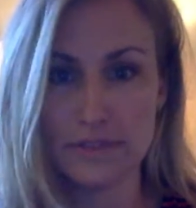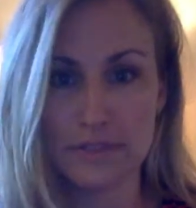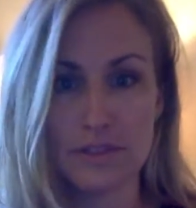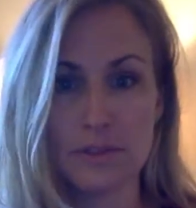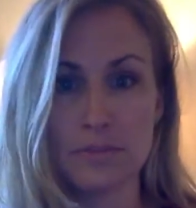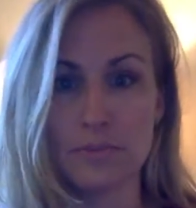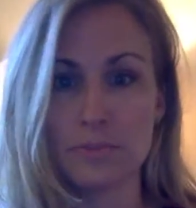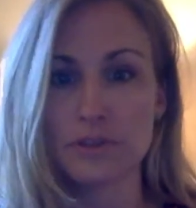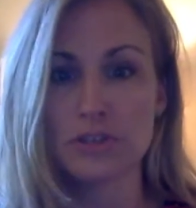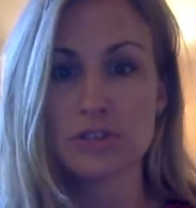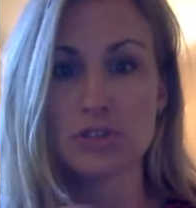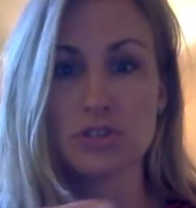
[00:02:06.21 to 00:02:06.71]
the
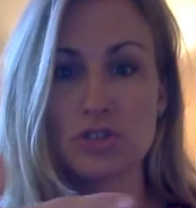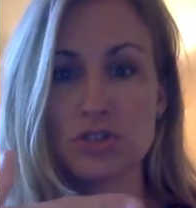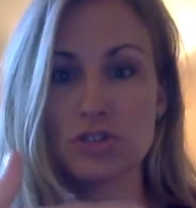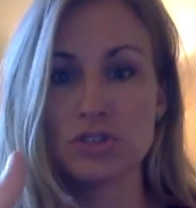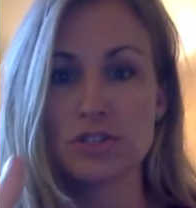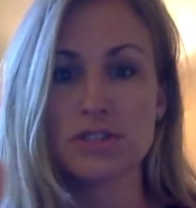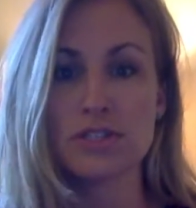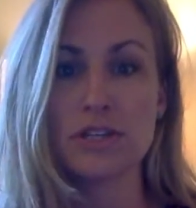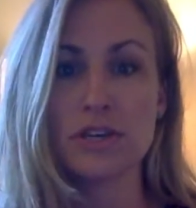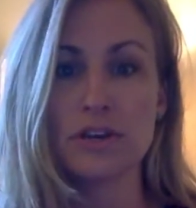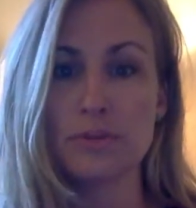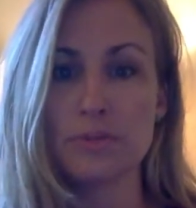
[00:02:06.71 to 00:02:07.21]
book's
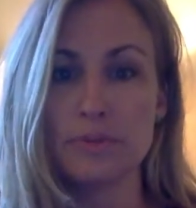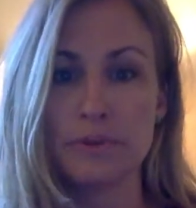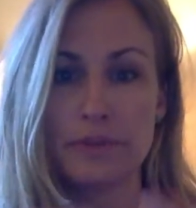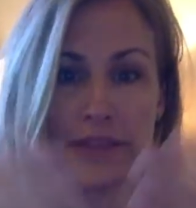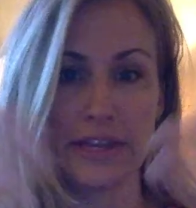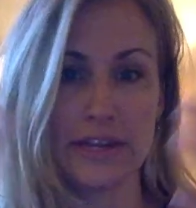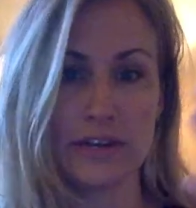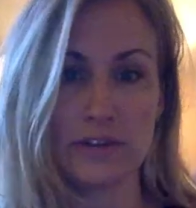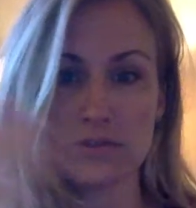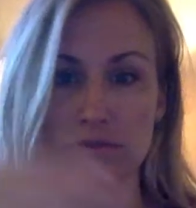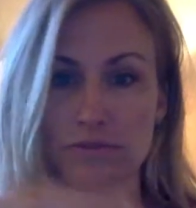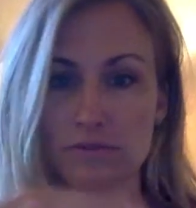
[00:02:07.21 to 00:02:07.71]
just open.
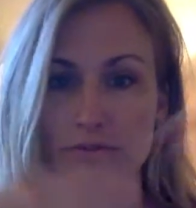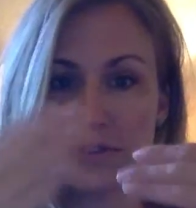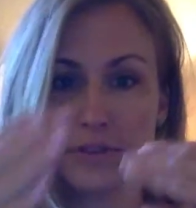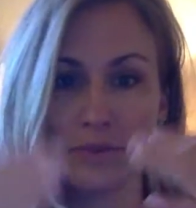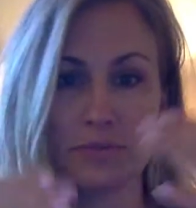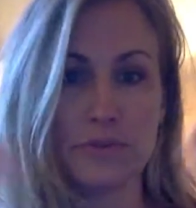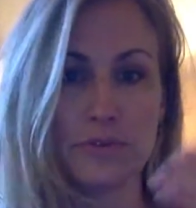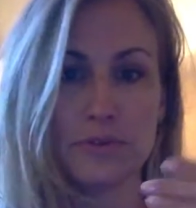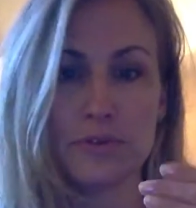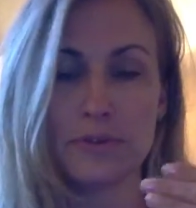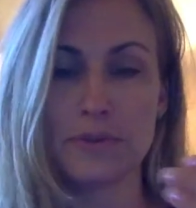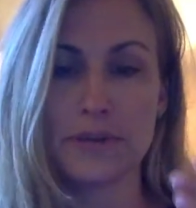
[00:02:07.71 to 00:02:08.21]
They don't flip
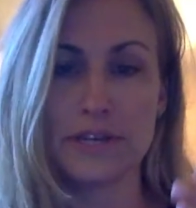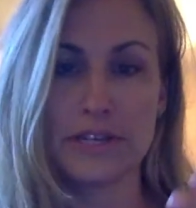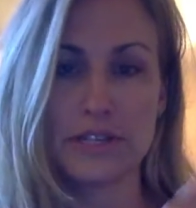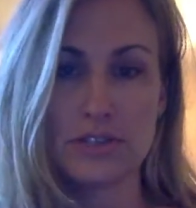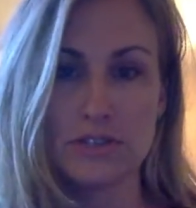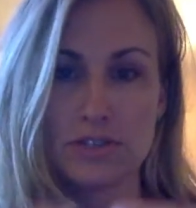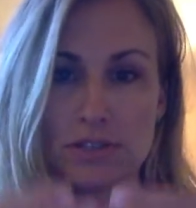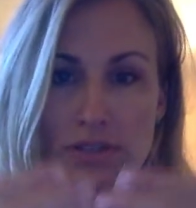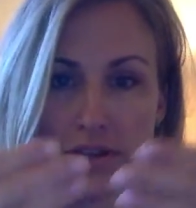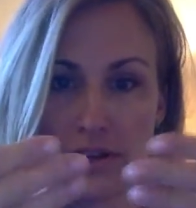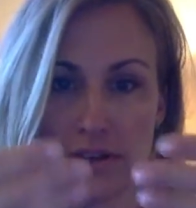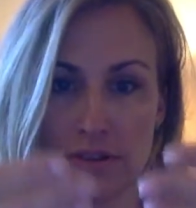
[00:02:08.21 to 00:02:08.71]
through the
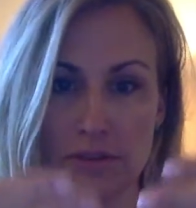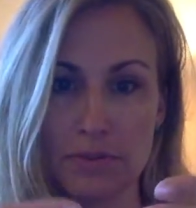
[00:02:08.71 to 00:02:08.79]
pages at all.